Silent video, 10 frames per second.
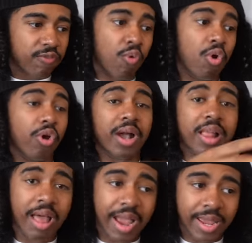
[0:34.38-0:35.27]
for a
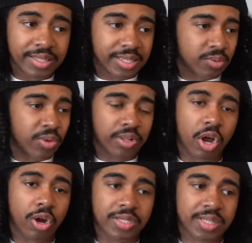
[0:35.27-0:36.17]
client is one of the
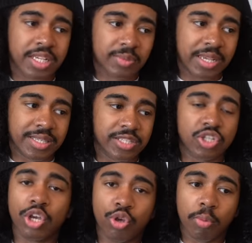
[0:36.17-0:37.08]
hardest things because it's
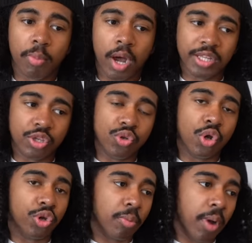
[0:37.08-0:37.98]
not your body. You
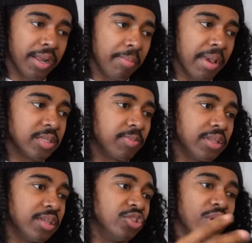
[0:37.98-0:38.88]
know your body best,
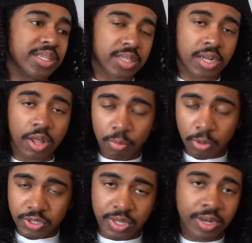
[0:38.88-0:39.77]
but to dress another
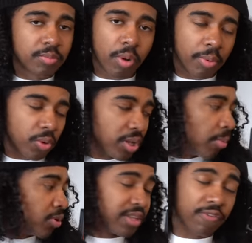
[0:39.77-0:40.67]
person, probably one of the
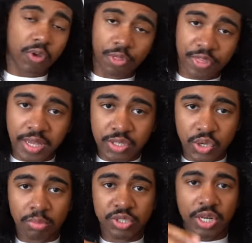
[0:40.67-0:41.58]
most difficult things.
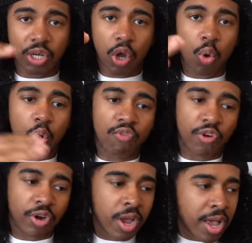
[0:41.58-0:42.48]
So I'm just gonna go
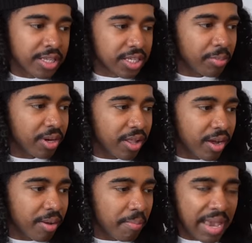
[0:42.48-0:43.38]
over some of
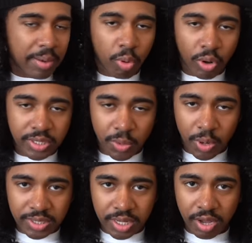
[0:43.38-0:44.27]
the main points I
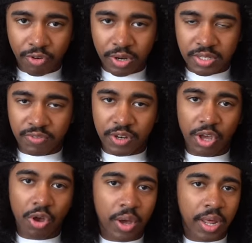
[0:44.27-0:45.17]
wanted to cover in this
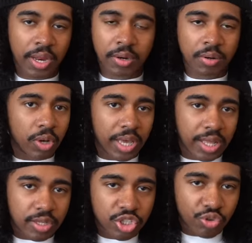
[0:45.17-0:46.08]
video and we'll
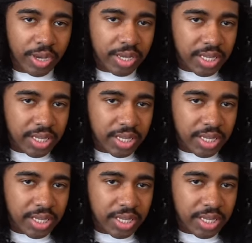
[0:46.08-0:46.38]
get straight